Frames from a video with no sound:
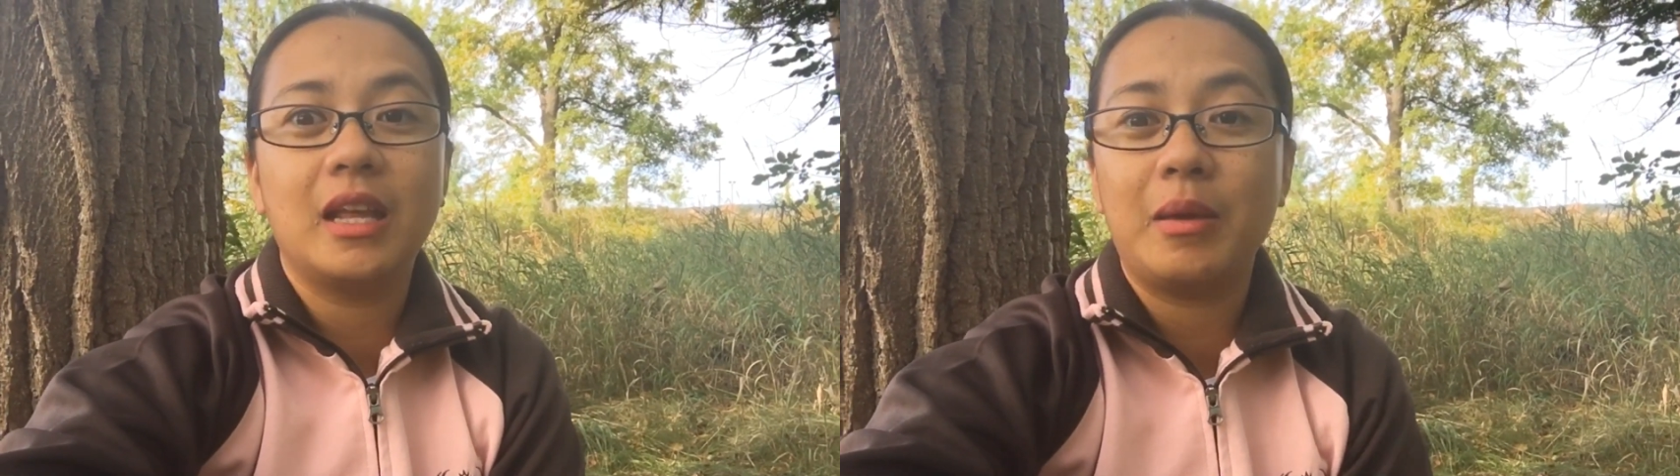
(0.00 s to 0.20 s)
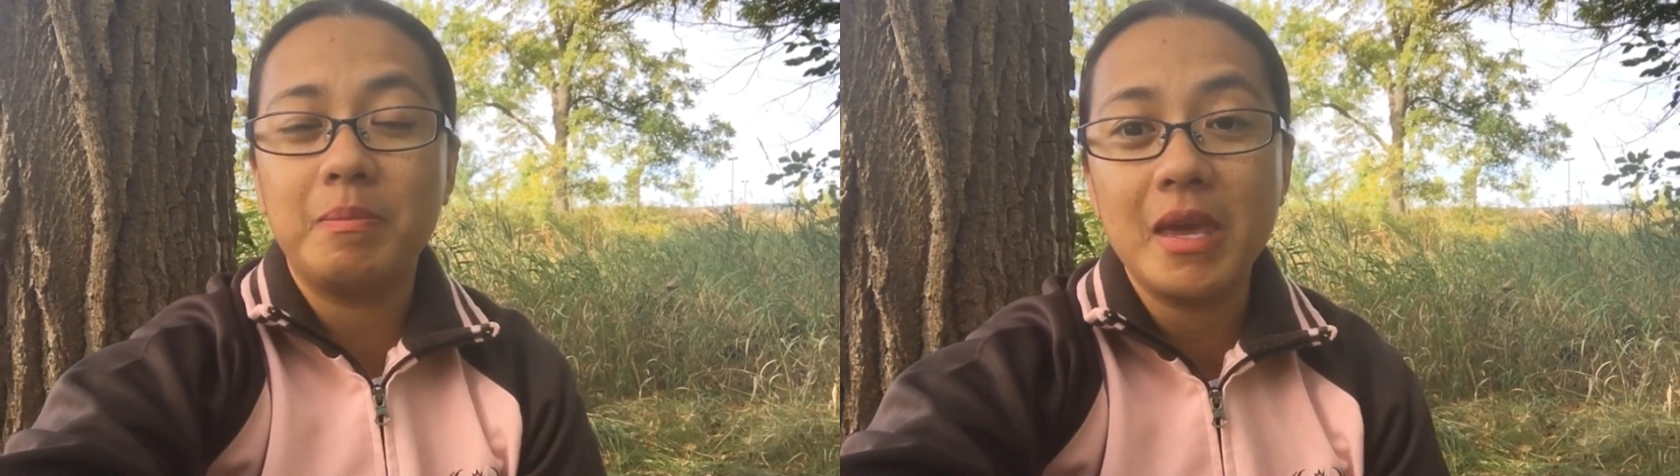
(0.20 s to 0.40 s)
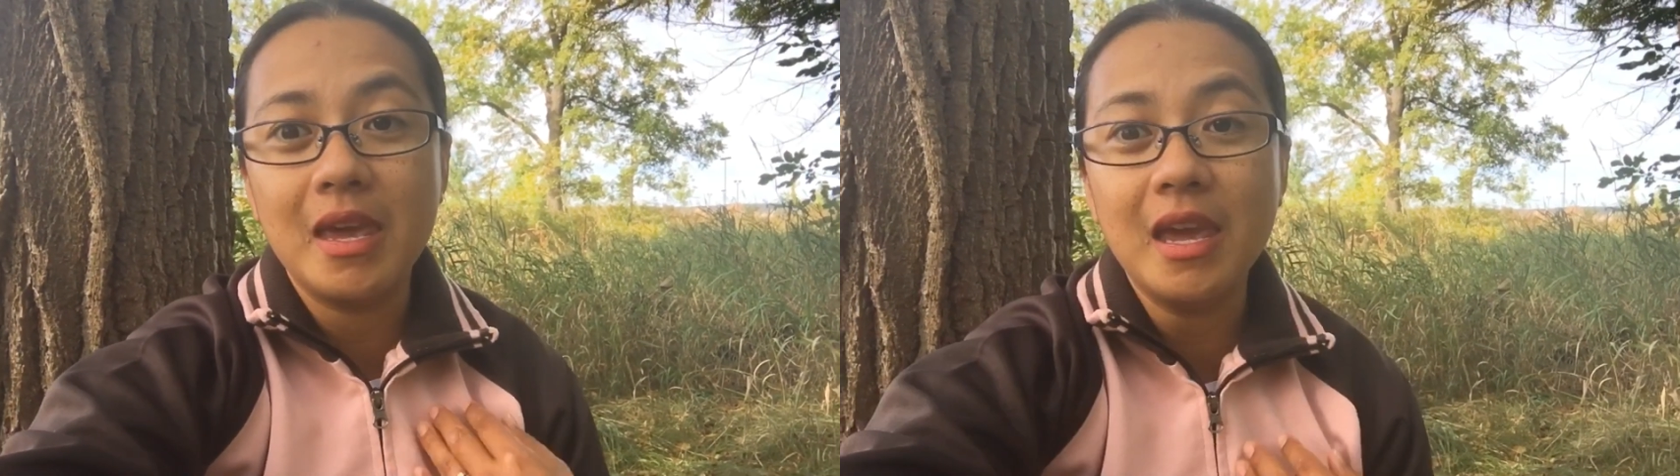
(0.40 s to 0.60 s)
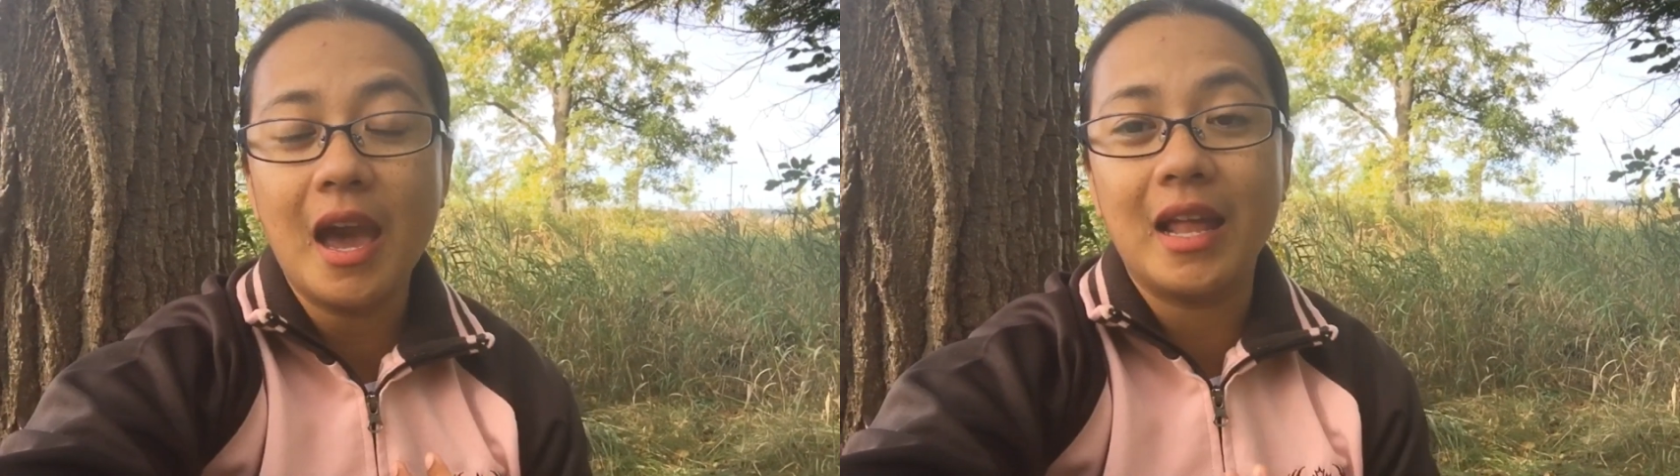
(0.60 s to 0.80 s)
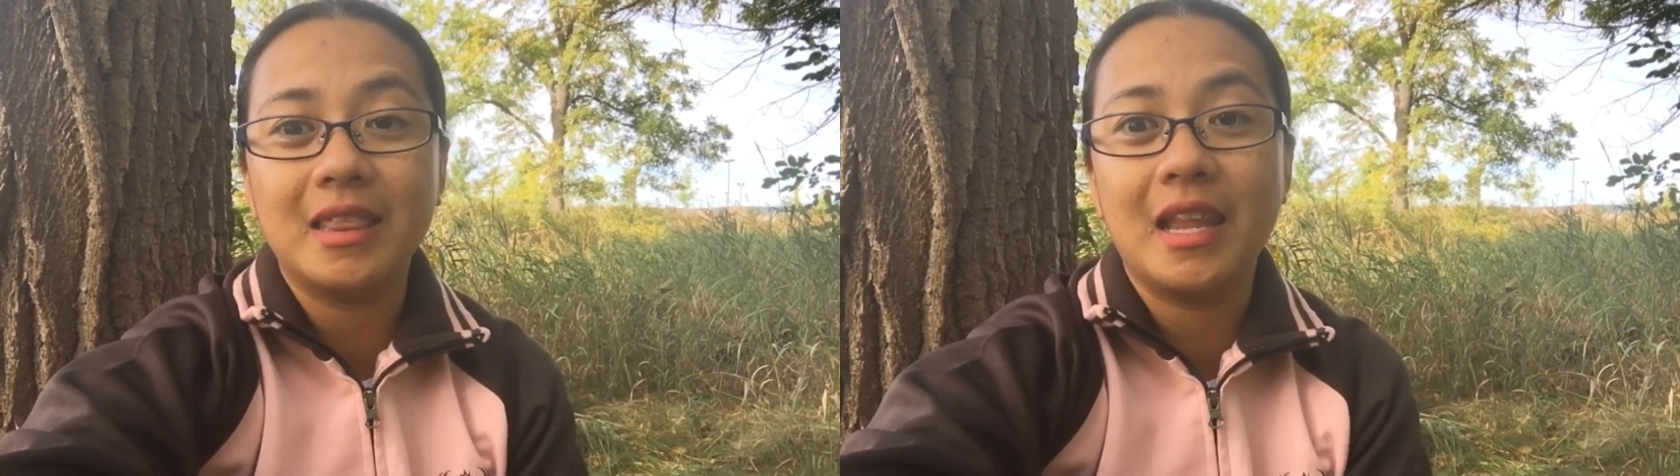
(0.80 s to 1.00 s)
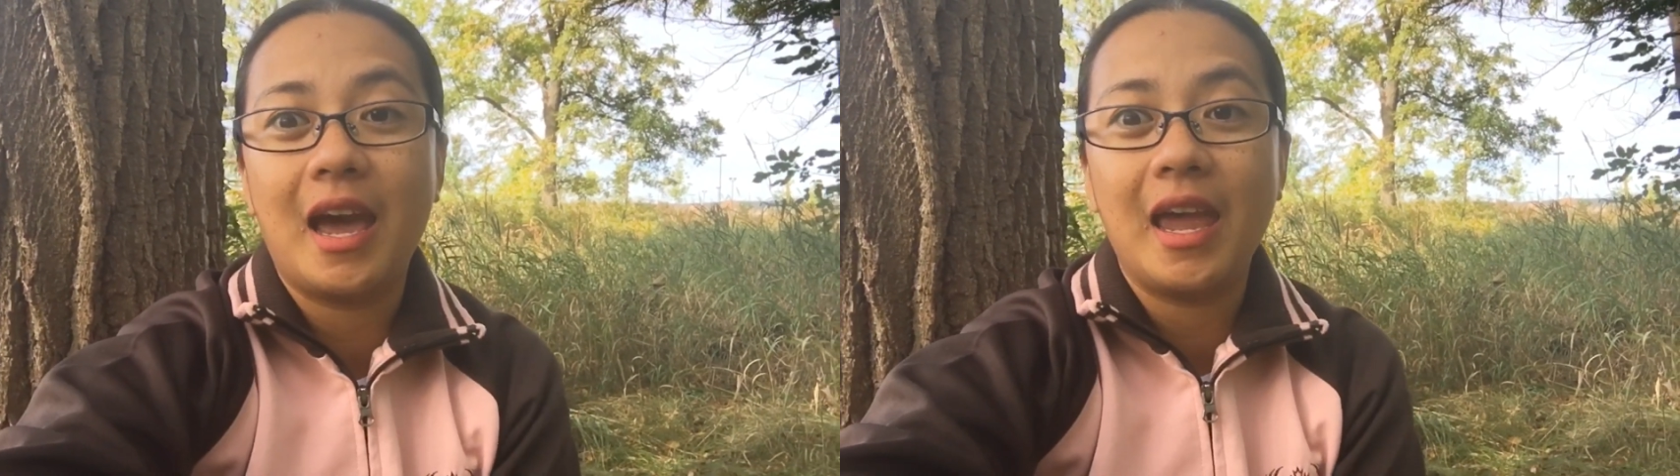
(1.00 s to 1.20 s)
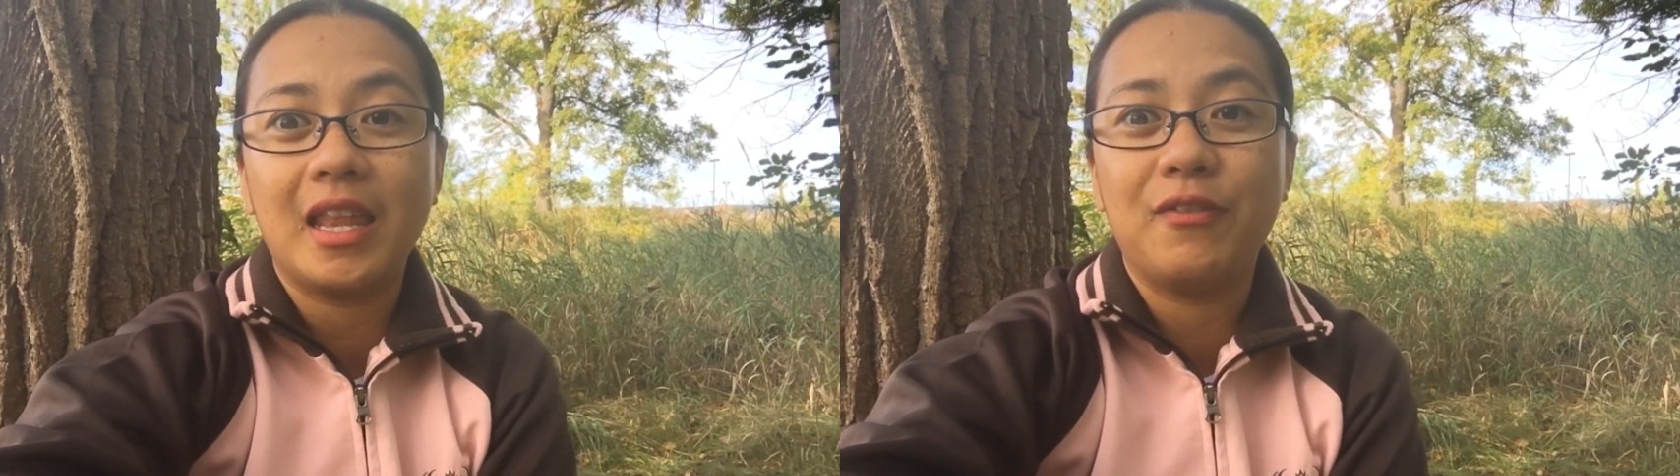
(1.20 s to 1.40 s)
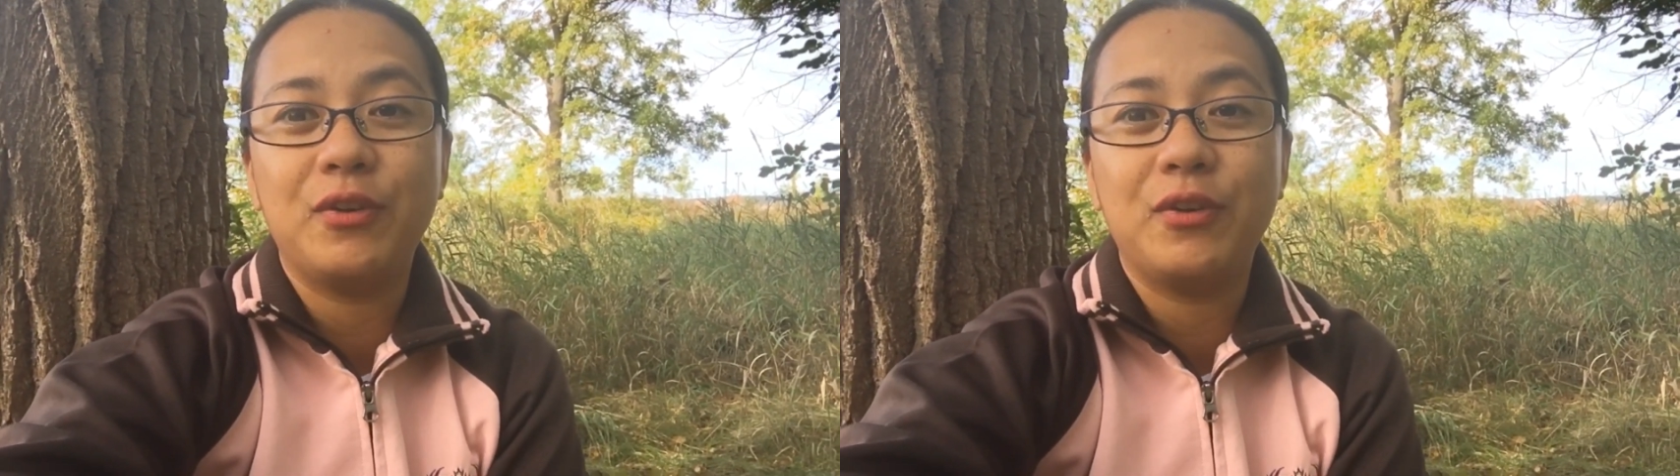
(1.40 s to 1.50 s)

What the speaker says: me, at night, if